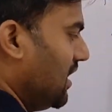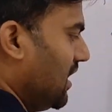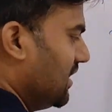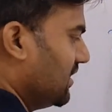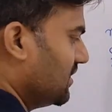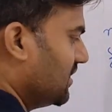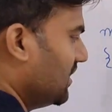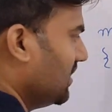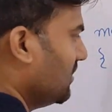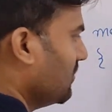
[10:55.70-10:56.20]

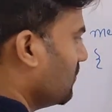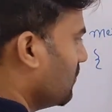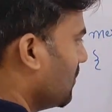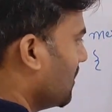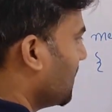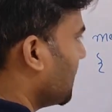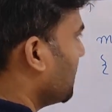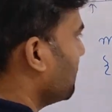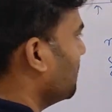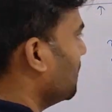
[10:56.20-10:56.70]
and then
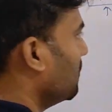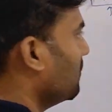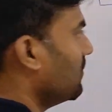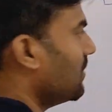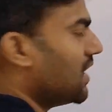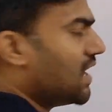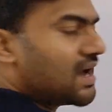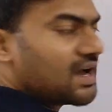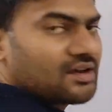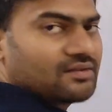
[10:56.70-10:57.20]
what I will do,
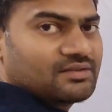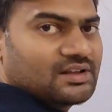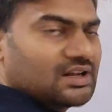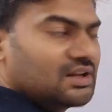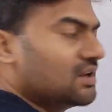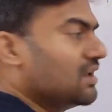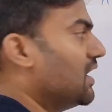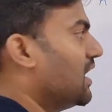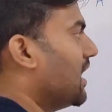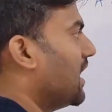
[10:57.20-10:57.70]
I will
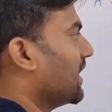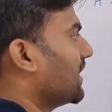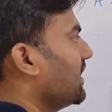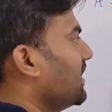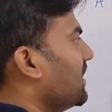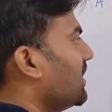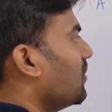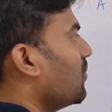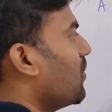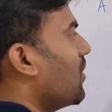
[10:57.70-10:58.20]

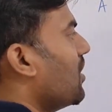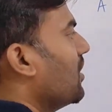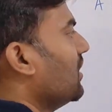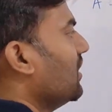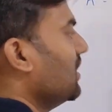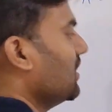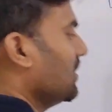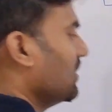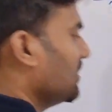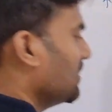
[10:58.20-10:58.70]
again
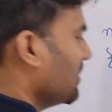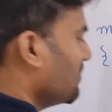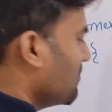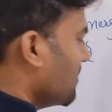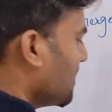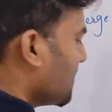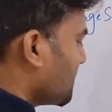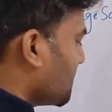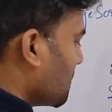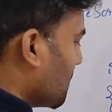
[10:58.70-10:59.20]
call the
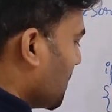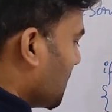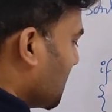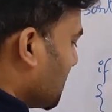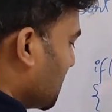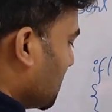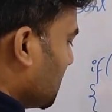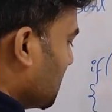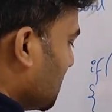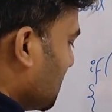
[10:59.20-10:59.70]
merge
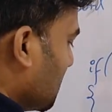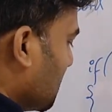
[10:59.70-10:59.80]
sort.